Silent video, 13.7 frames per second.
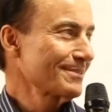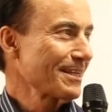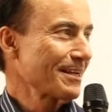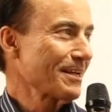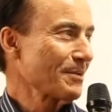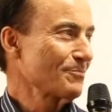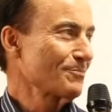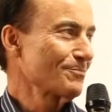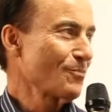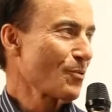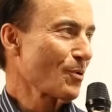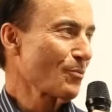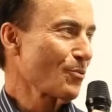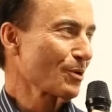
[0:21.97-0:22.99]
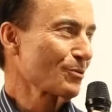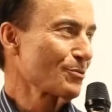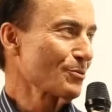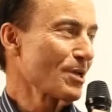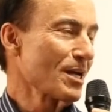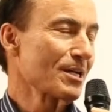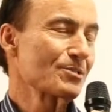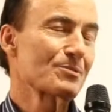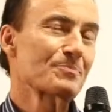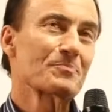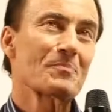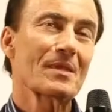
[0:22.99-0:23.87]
kind of had wor- worked through lunch.